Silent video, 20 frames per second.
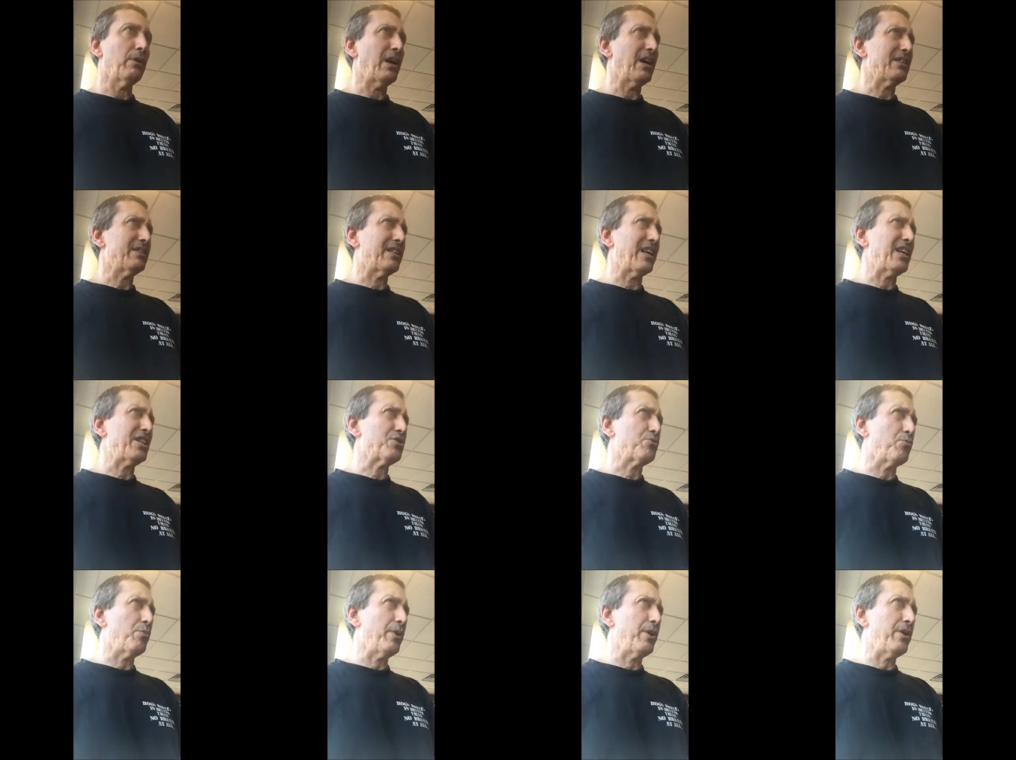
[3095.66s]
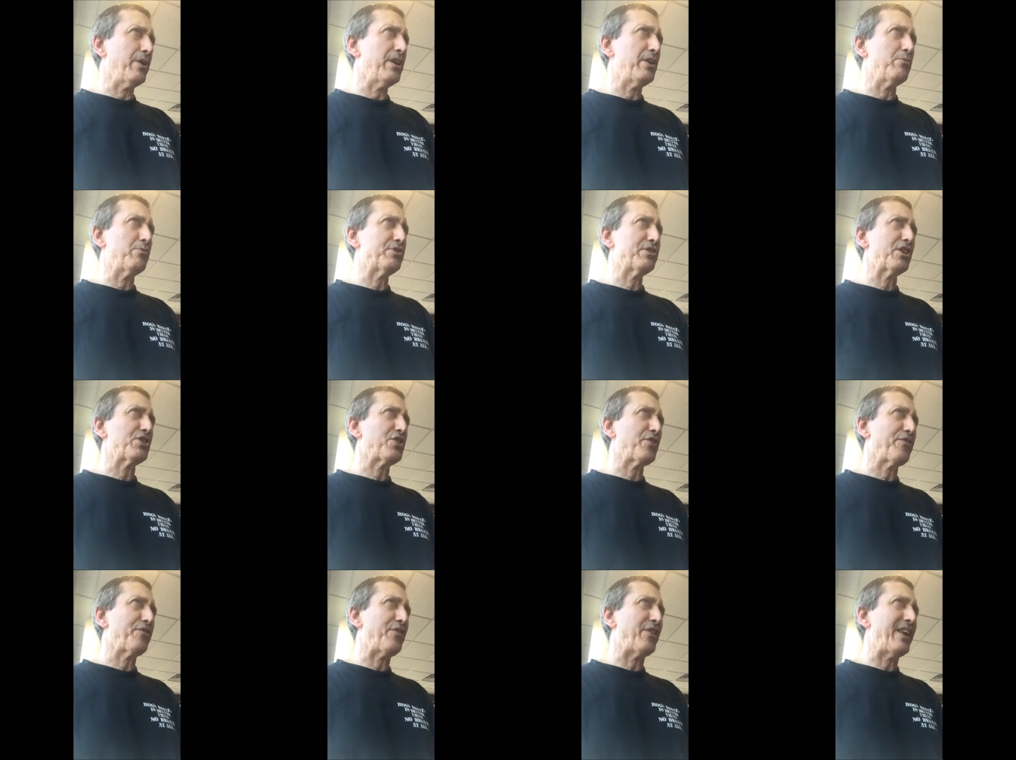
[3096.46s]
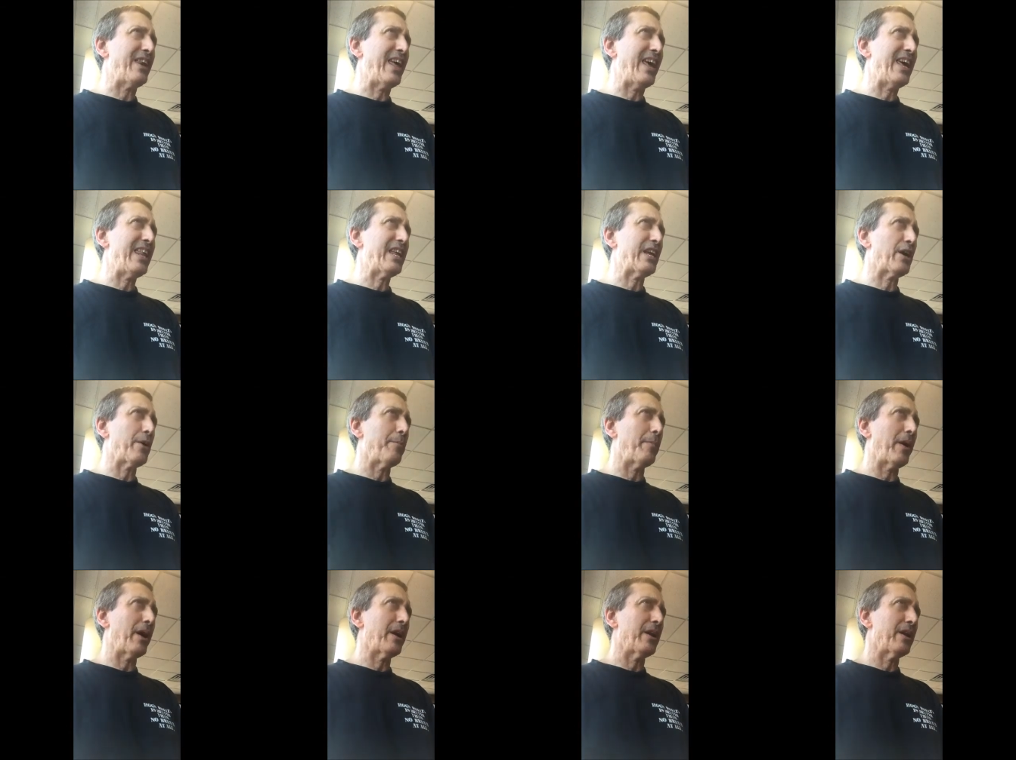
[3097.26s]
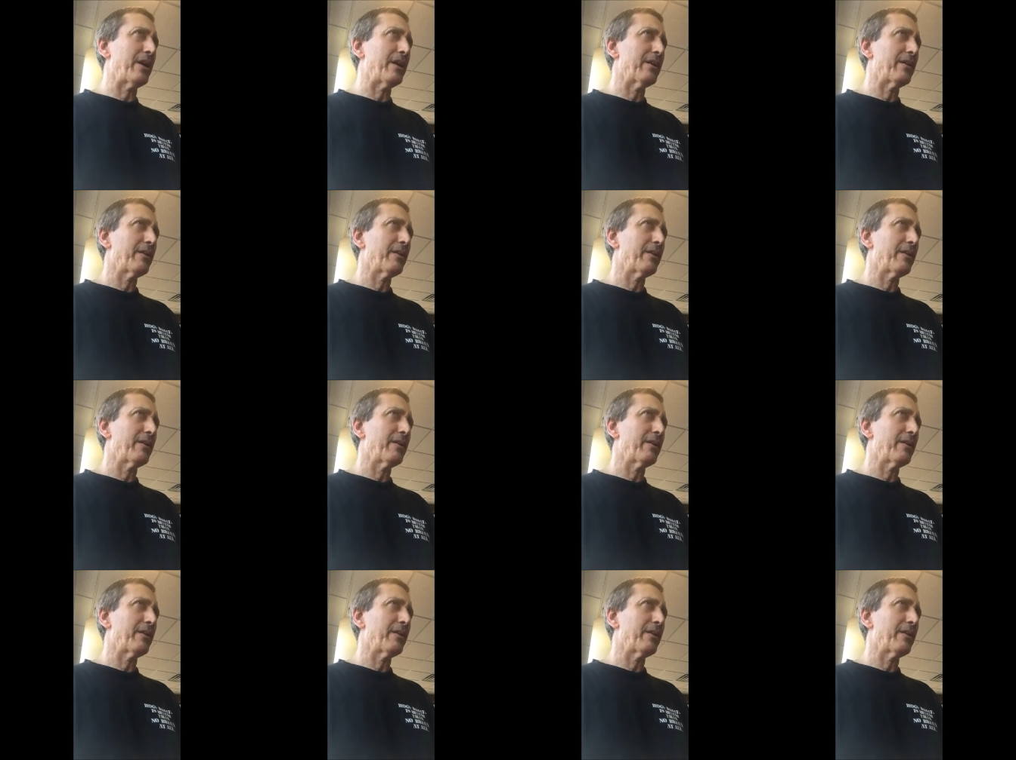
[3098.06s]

Oh, that that's weird. He was such a fanatic about oh, it.